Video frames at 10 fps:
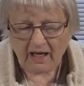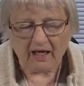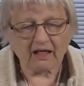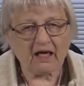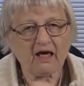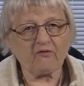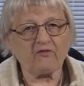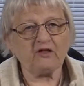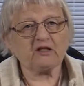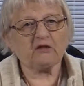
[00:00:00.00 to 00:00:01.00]
and
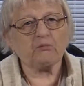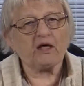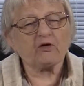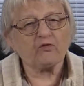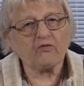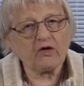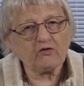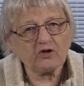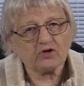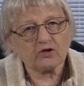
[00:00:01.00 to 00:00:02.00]
caffeine can make you
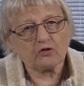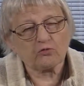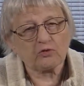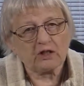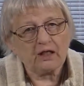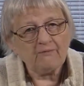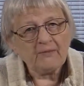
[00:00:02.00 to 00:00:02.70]
very jittery.